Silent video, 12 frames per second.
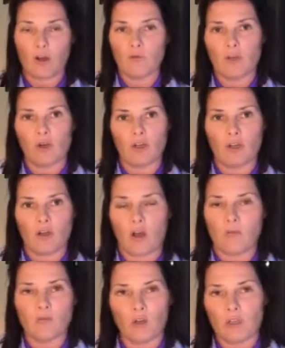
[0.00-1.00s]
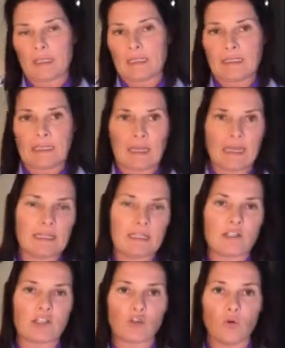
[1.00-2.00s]
I'm not a, I'm not in any
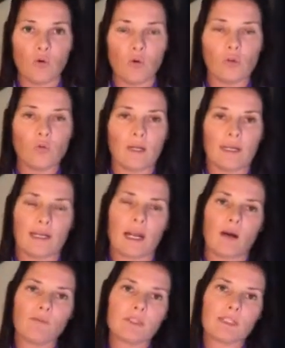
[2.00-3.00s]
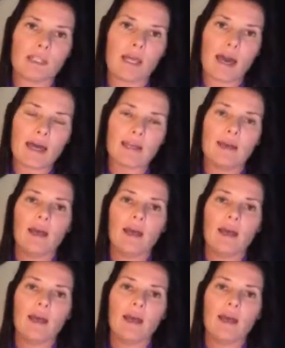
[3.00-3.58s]
school when it comes to that.